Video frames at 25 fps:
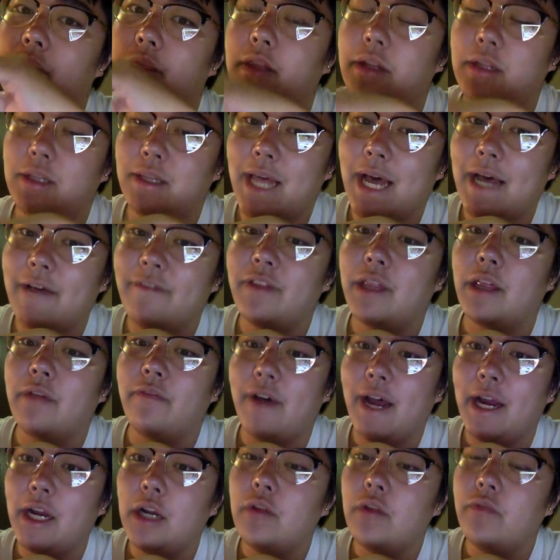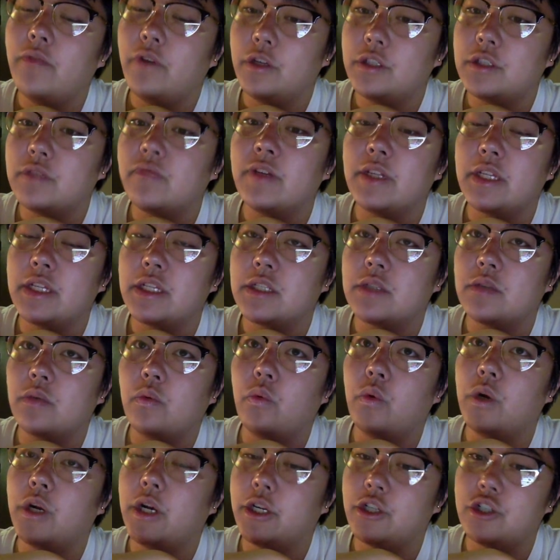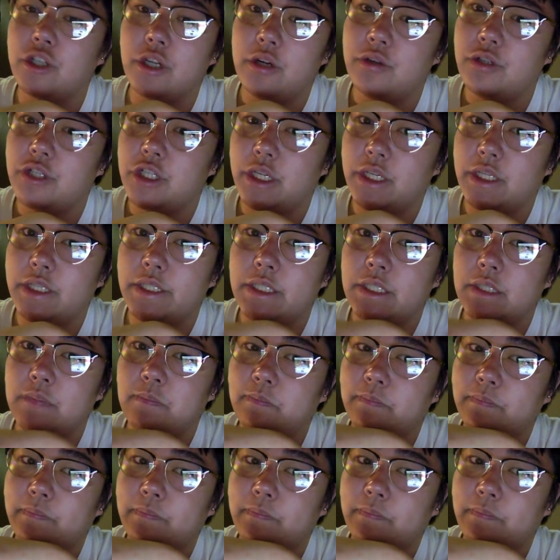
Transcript: the final votes for this were atrocious.